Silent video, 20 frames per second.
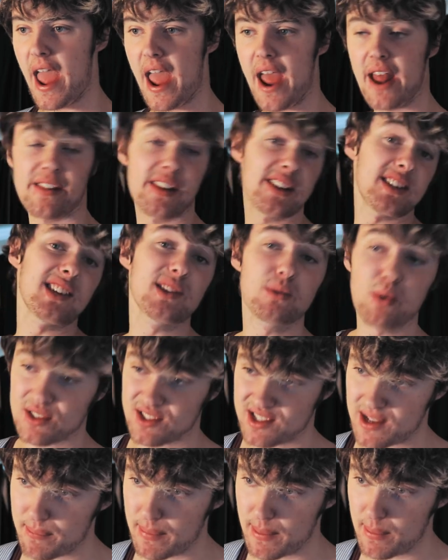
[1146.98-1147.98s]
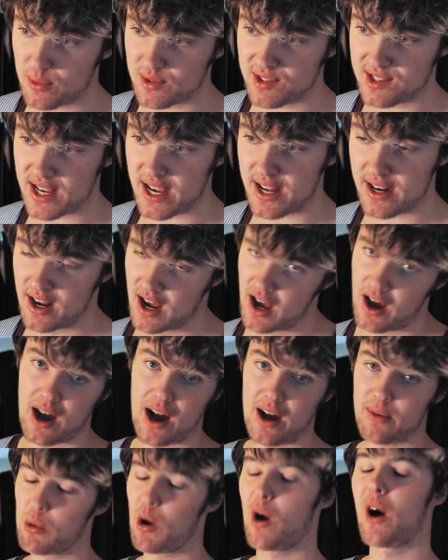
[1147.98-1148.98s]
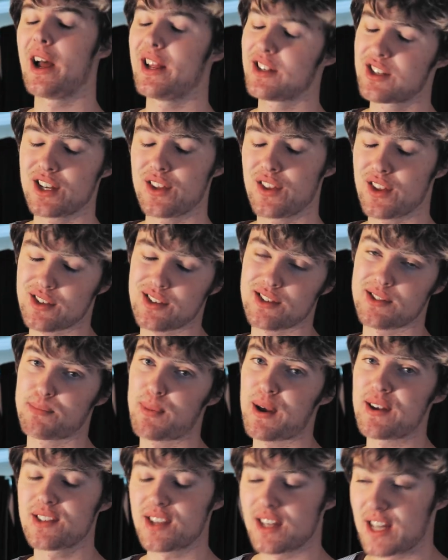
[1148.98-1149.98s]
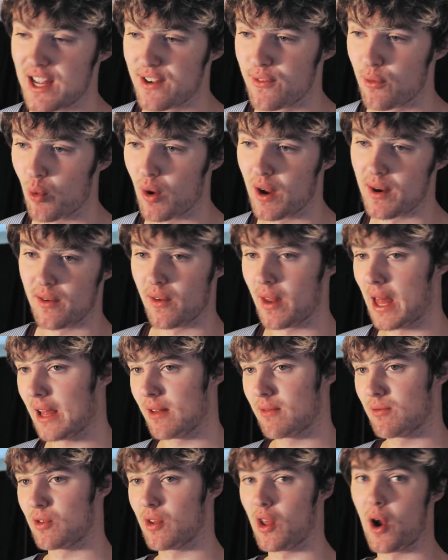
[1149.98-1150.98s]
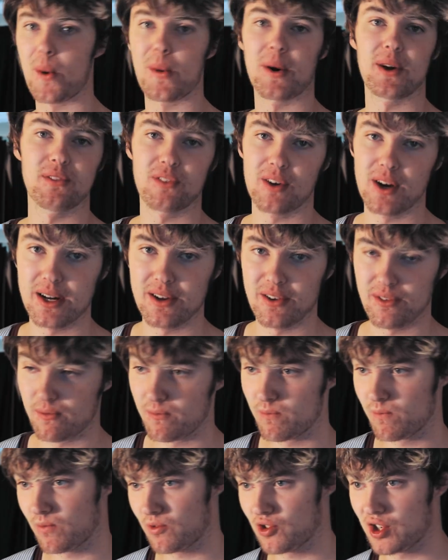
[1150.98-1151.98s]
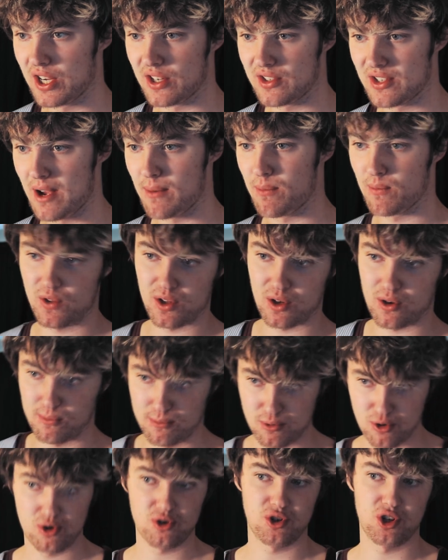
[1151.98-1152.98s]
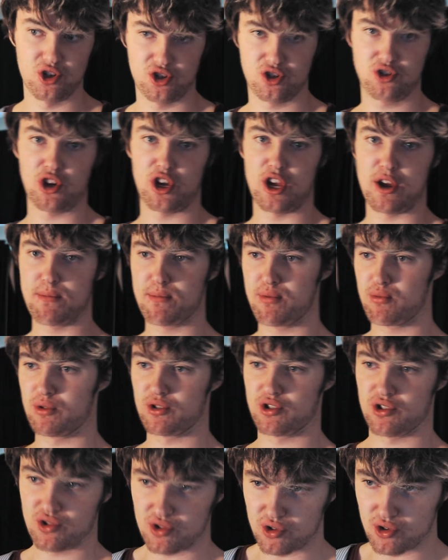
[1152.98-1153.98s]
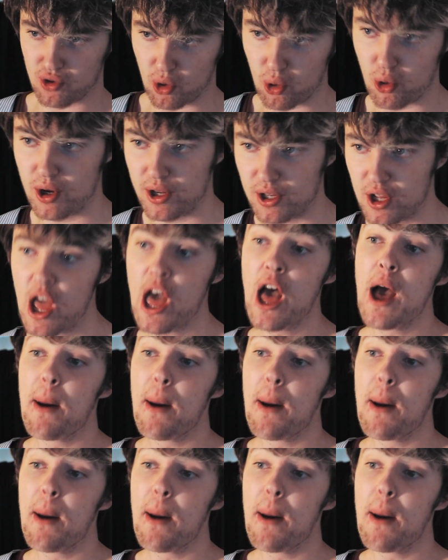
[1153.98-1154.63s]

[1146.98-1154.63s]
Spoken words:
And this is what some people said. But actually, this is basically everyone, like, no one really checks out the community tab, which is annoying.